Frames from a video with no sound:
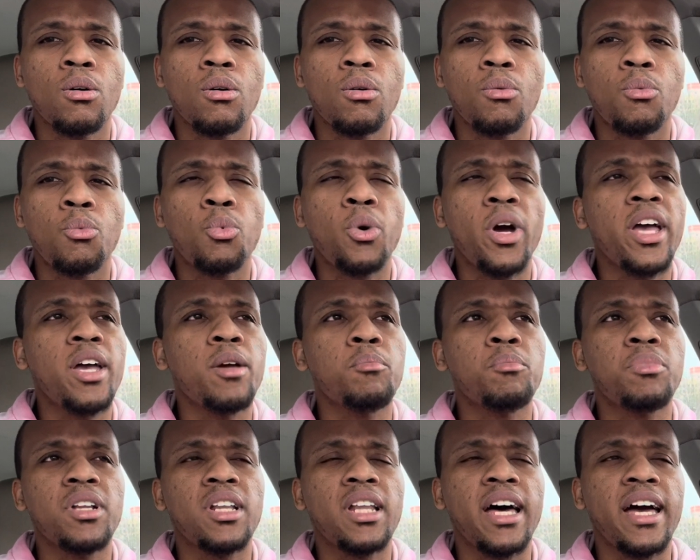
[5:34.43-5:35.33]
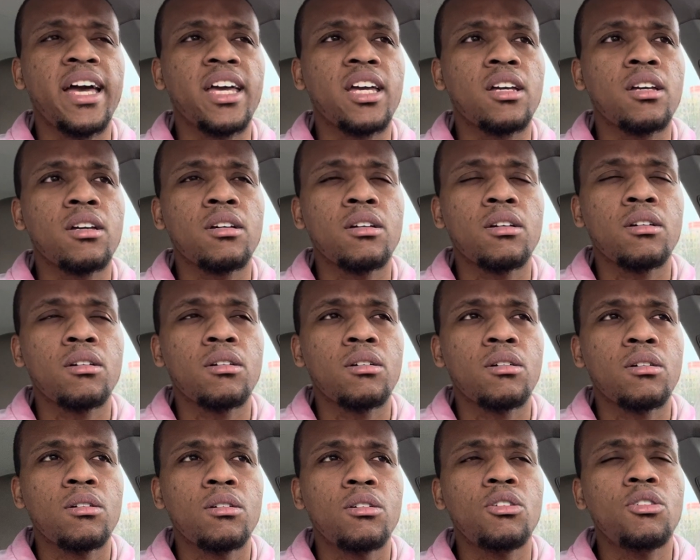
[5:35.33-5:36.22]
wait, but like,
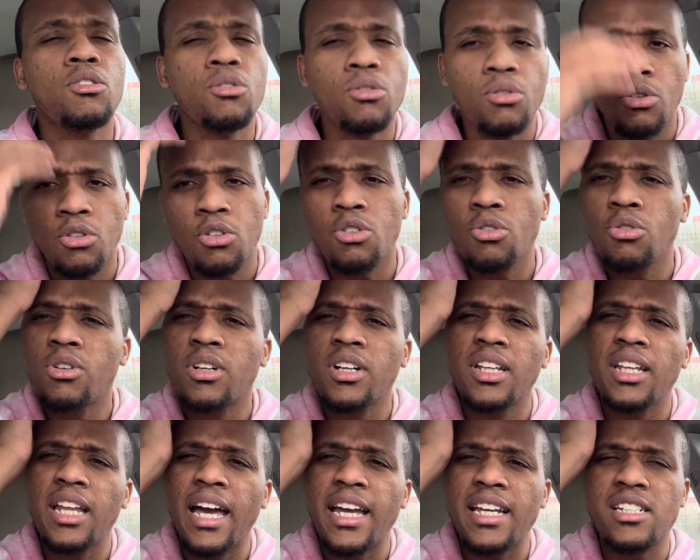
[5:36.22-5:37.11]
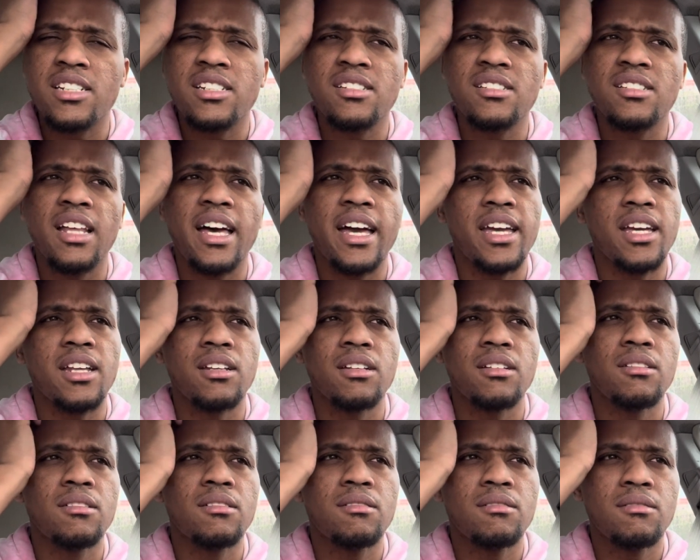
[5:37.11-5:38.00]
you could, like, just, like,
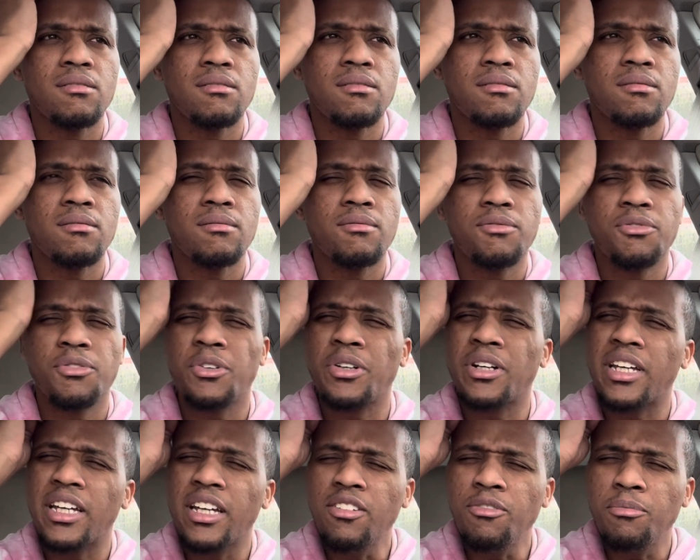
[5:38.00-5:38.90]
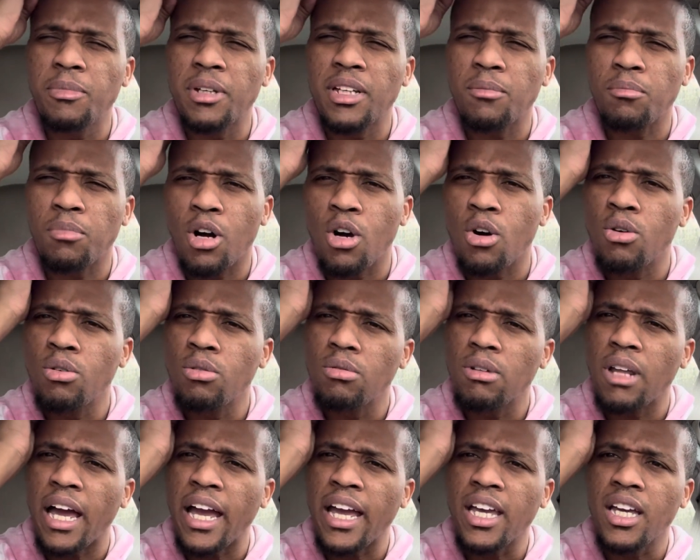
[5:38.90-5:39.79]
forgive me, bro.
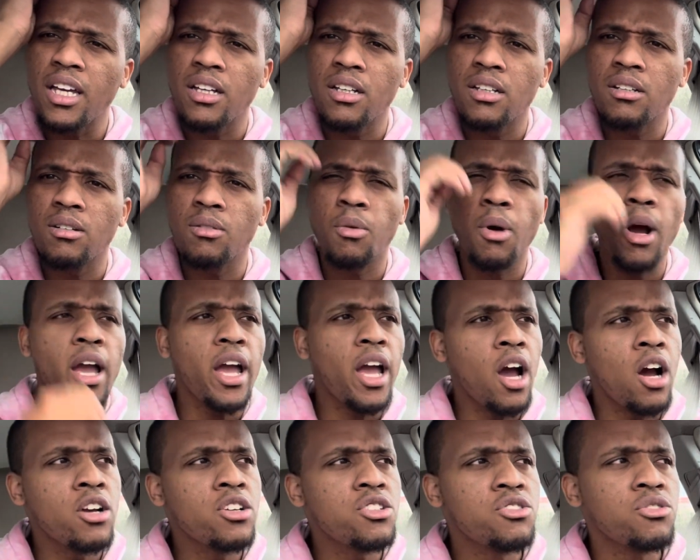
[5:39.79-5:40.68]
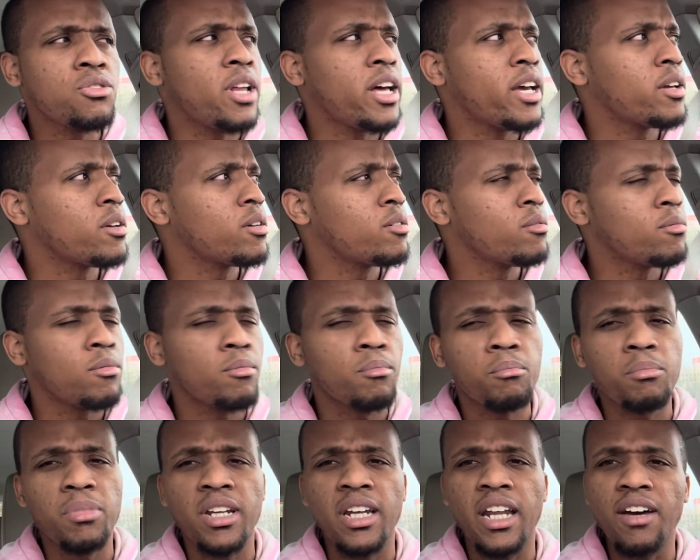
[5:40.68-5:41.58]
Like, right? Aren't you, like,
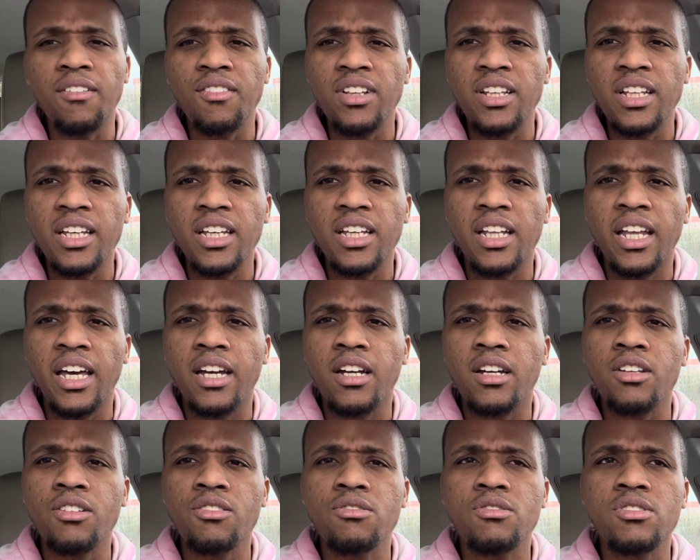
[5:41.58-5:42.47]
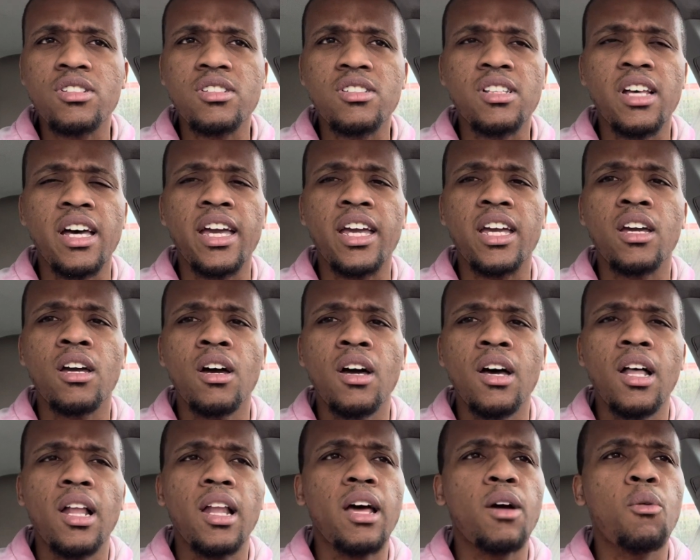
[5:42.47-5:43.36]
benevolent? Like, can you just, like,
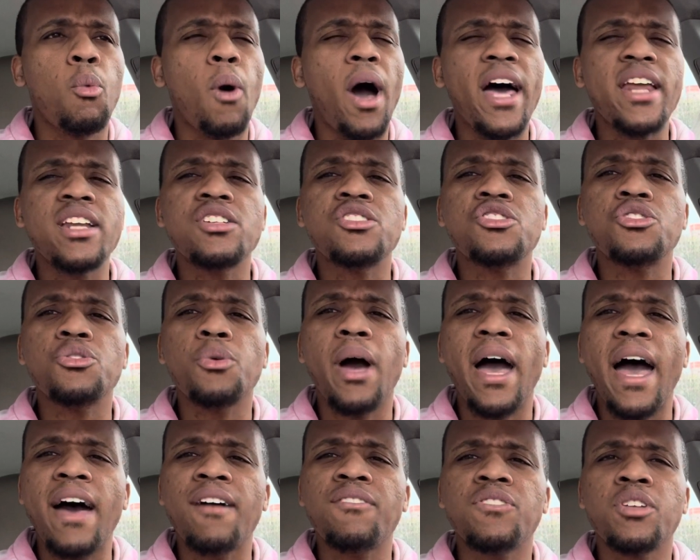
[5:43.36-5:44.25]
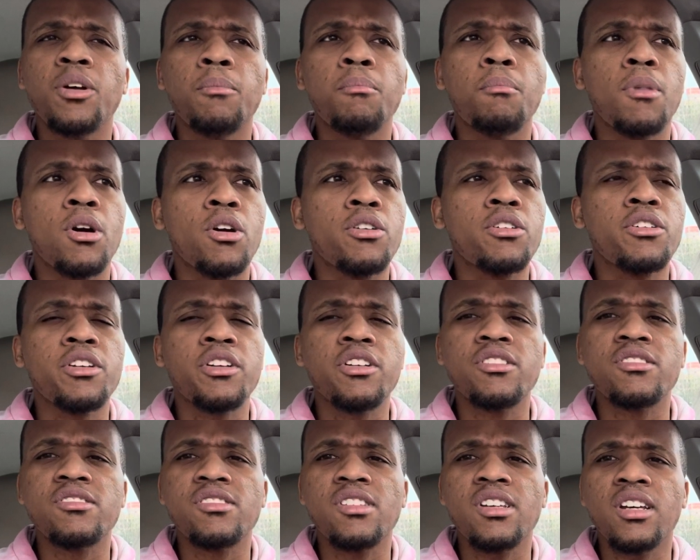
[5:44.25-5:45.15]
why did you have to murder
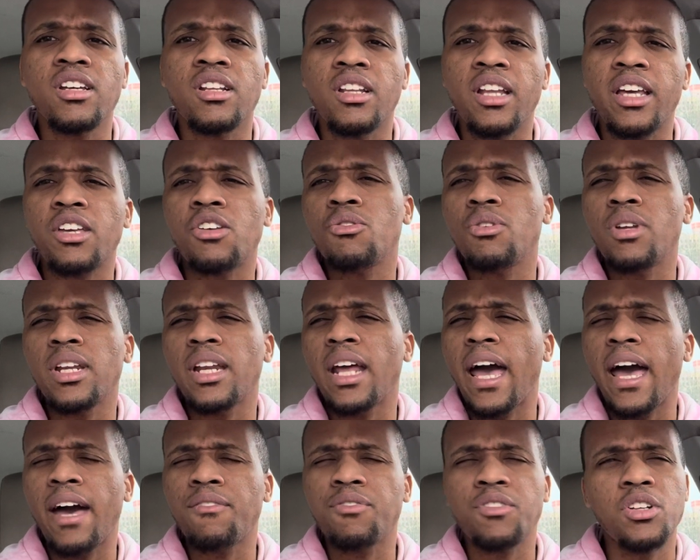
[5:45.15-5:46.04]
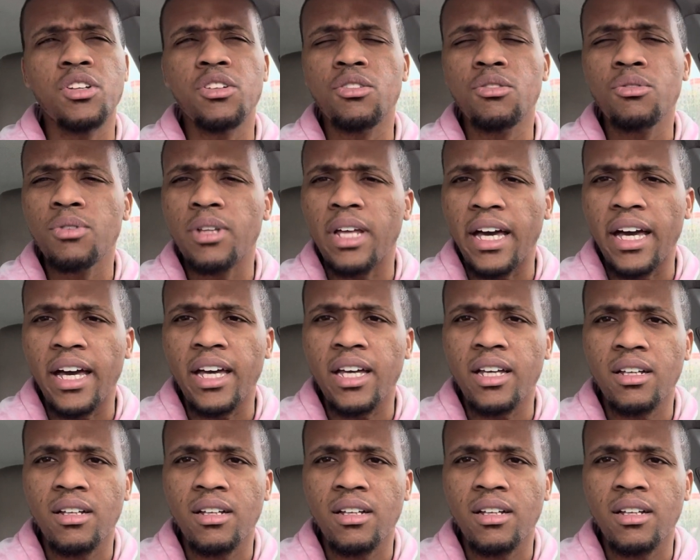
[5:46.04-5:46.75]
your son? Like, you didn't have to do that.